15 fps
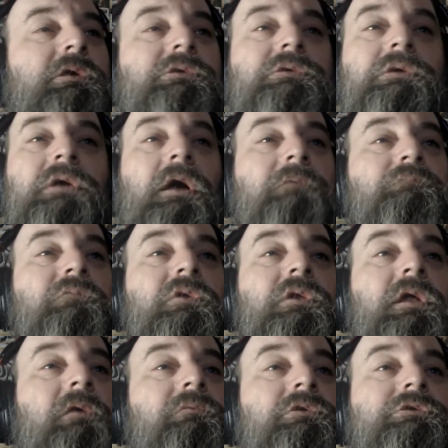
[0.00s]
I've
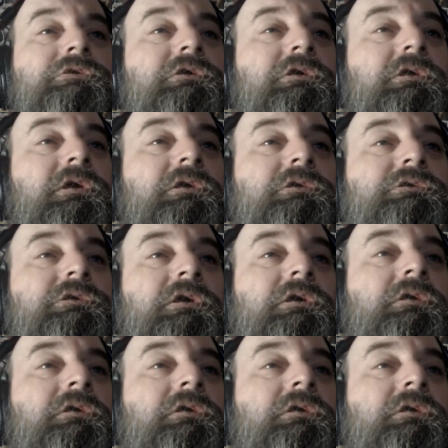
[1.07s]
never seen that sign.